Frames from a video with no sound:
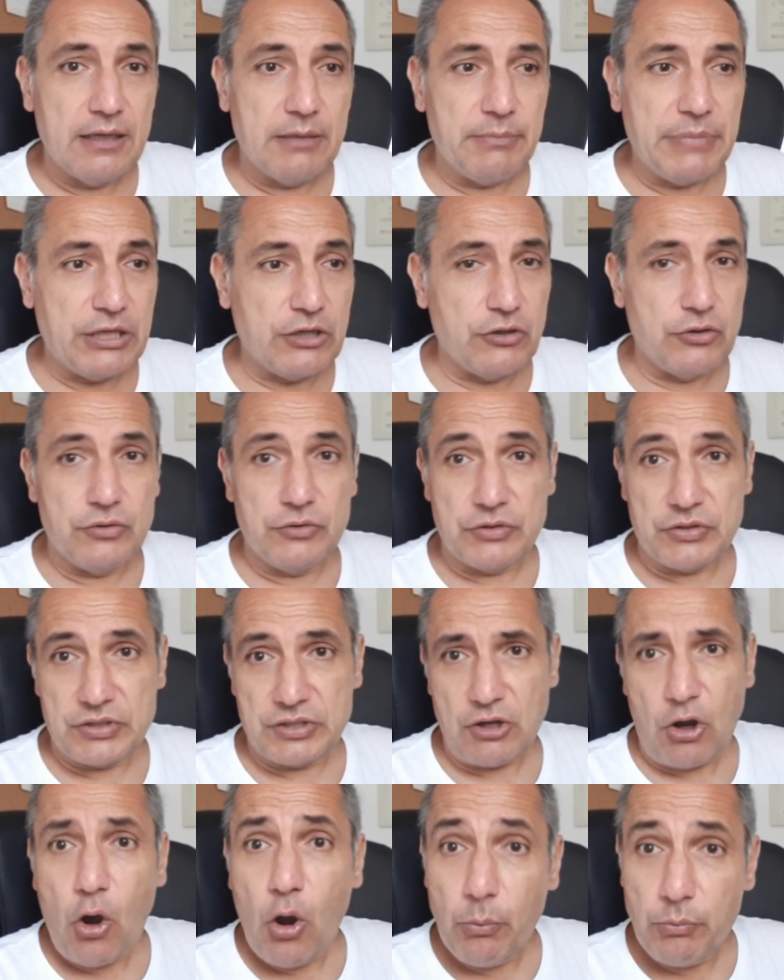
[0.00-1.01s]
Because
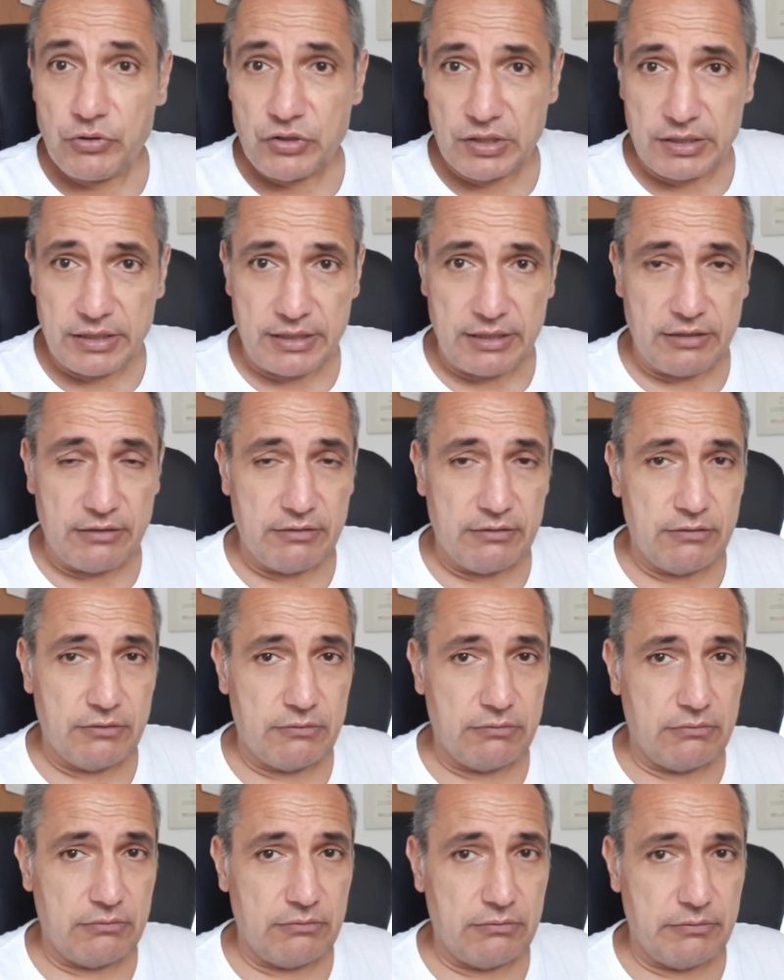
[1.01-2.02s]
obviously,
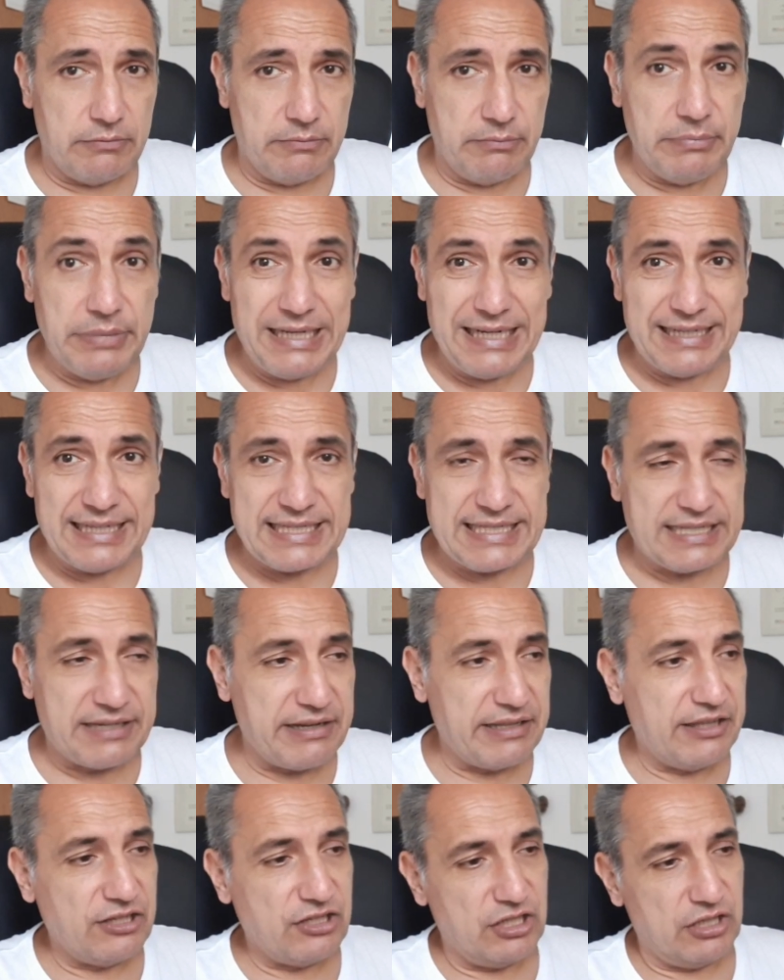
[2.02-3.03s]
to build a
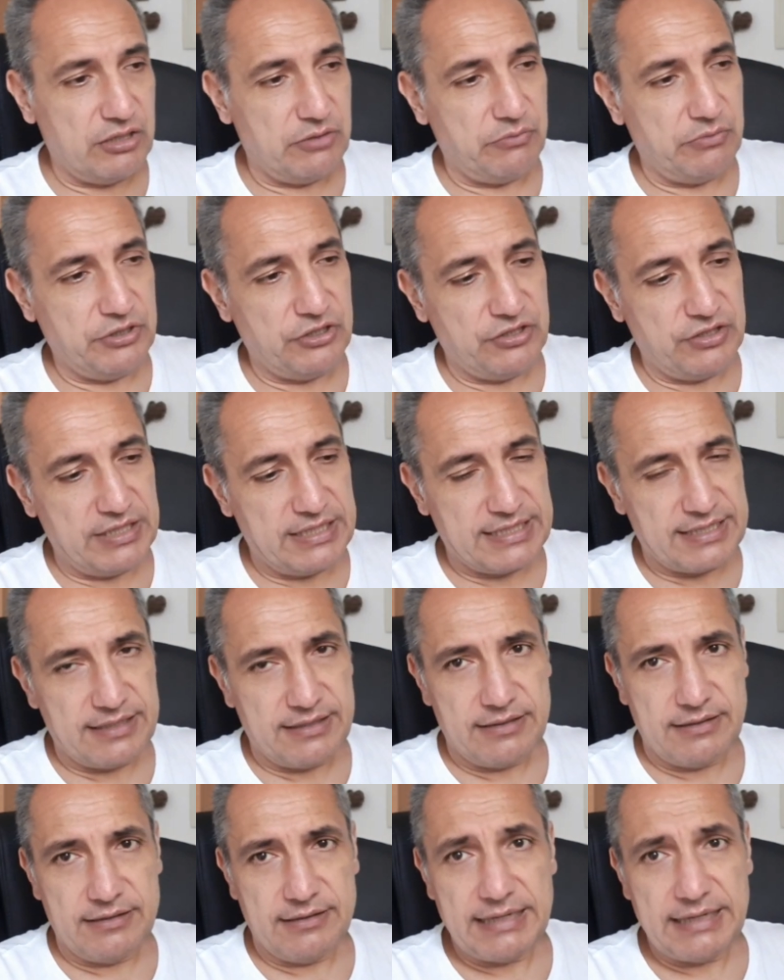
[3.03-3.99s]
strategy which is